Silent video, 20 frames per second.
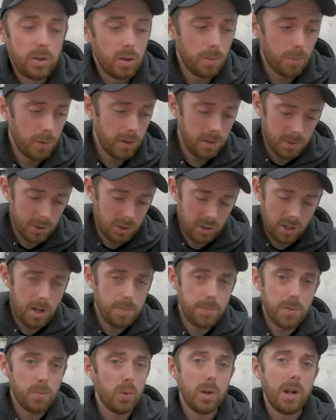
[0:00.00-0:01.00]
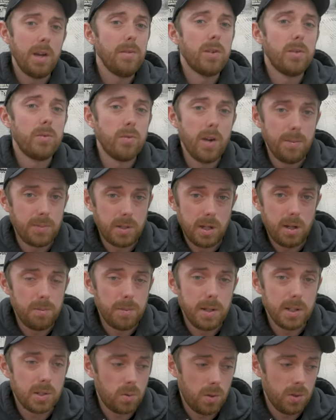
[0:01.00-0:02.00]
You can pretty much type in whatever
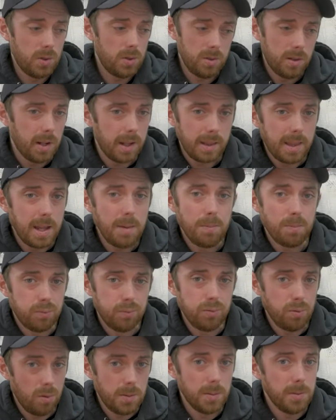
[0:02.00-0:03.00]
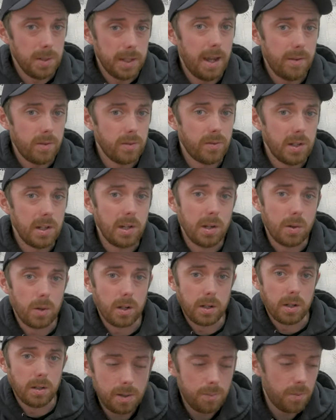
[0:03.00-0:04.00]
reptile-based question, and they probably have a video
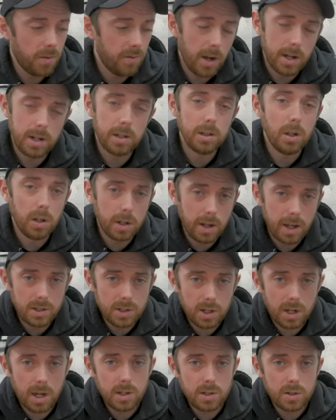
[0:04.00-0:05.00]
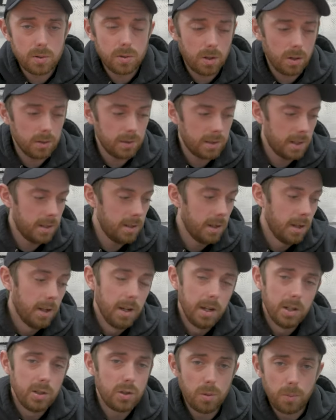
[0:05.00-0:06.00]
on it. They provide a lot of educational content,
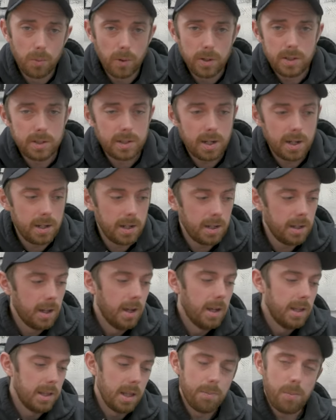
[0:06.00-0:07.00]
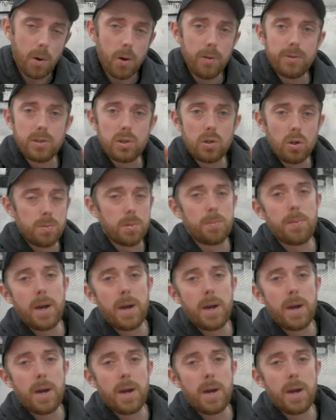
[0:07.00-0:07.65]
super entertaining. They're both super